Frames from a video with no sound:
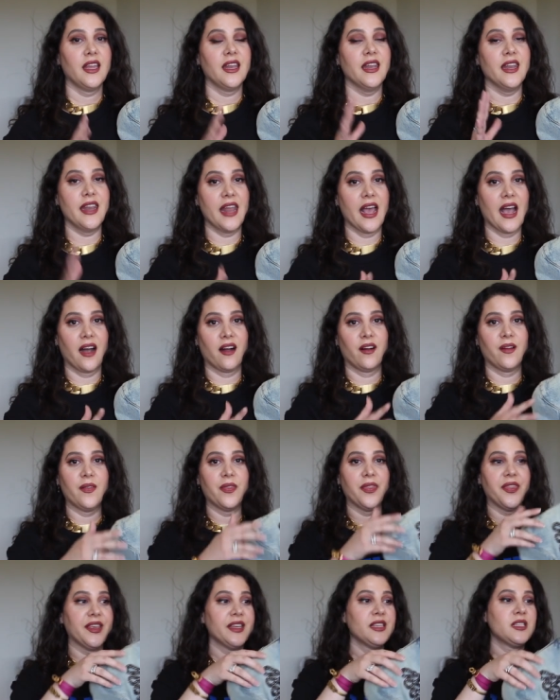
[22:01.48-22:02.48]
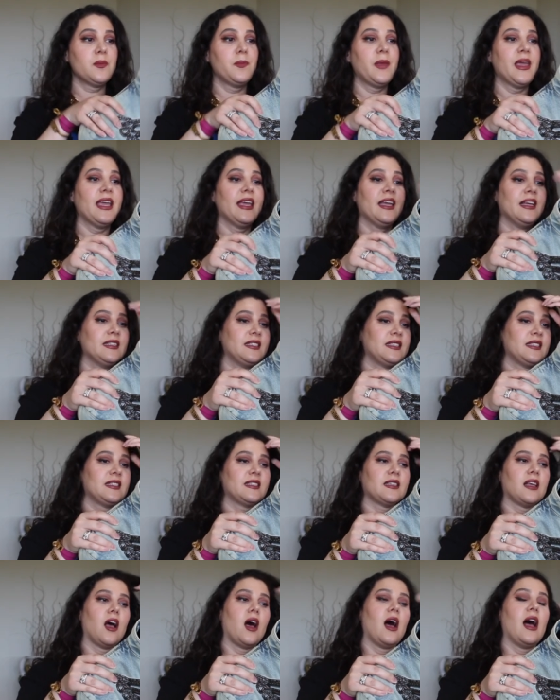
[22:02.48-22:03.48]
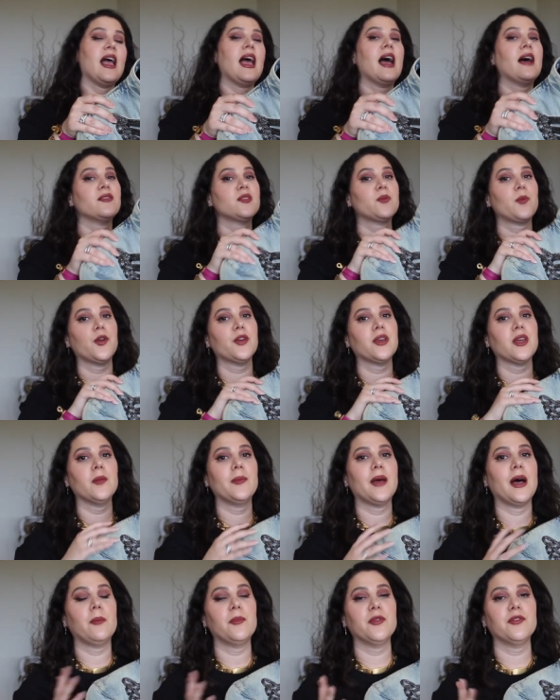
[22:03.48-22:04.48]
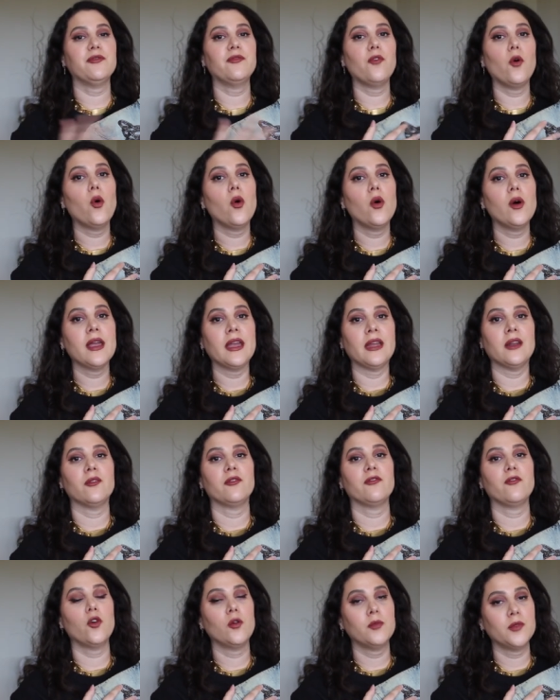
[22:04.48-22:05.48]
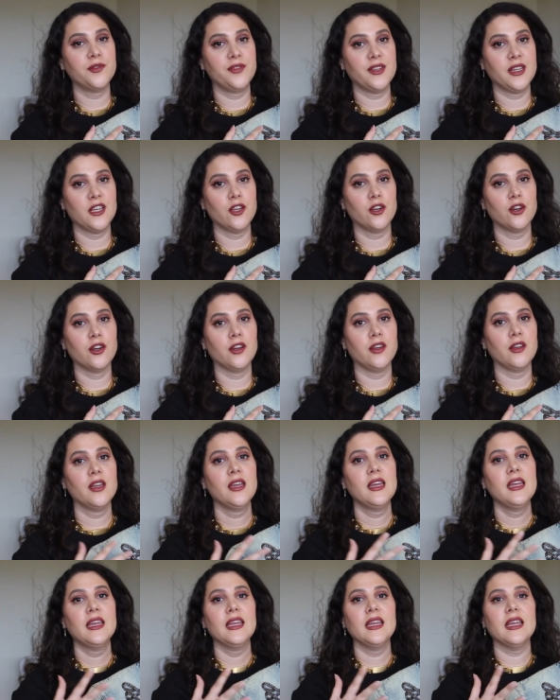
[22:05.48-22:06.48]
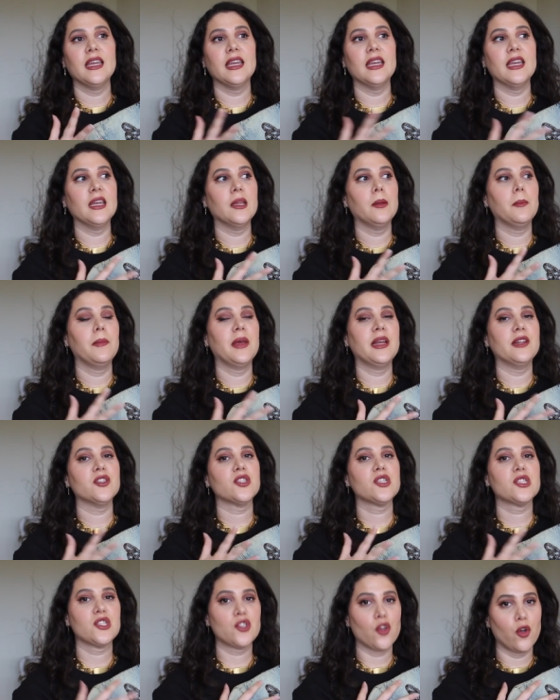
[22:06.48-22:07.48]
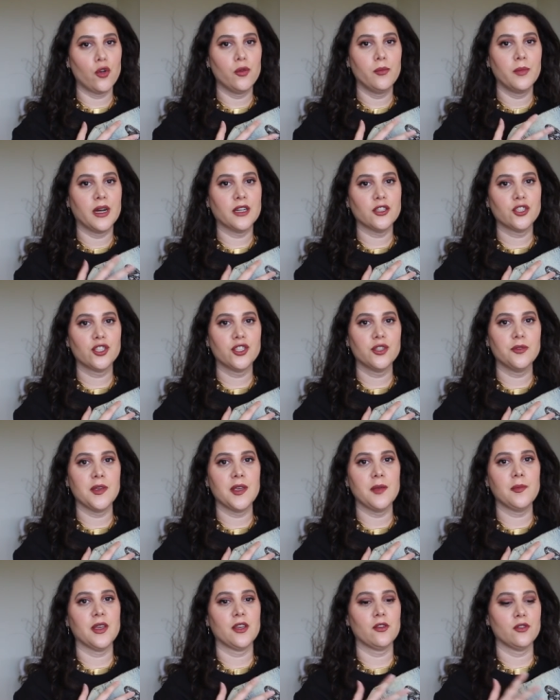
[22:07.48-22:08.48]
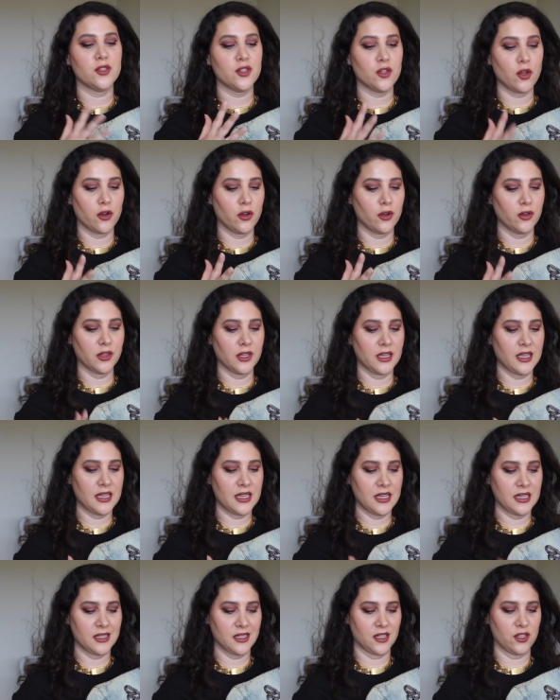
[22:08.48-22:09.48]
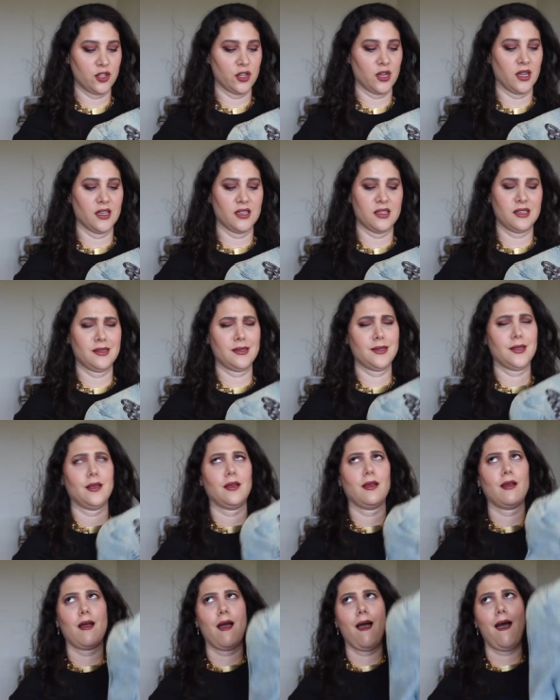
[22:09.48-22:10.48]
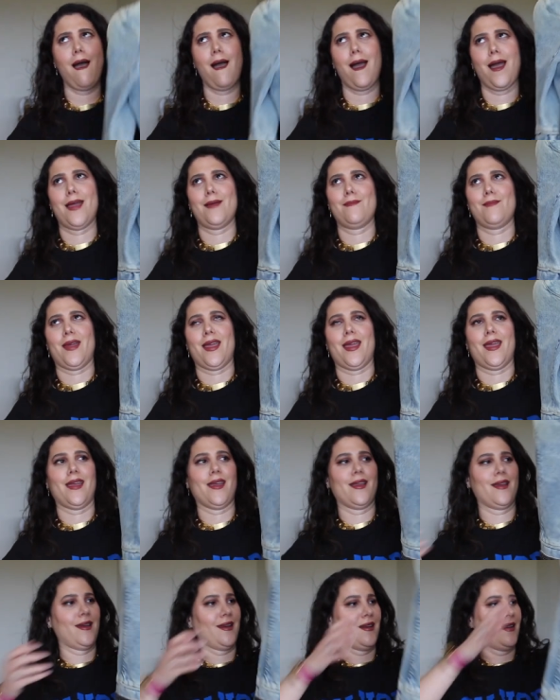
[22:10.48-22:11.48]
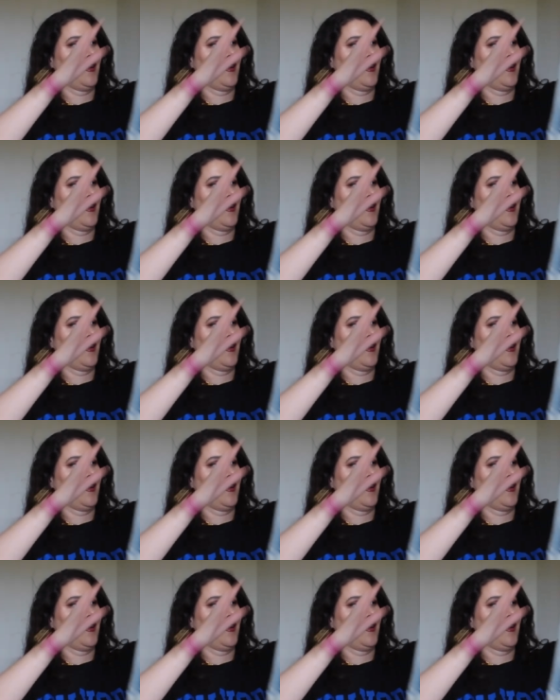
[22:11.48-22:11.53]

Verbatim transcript: Now, this piece I have spoken about before in a former video. It meant so much to me because not only is it just I mean,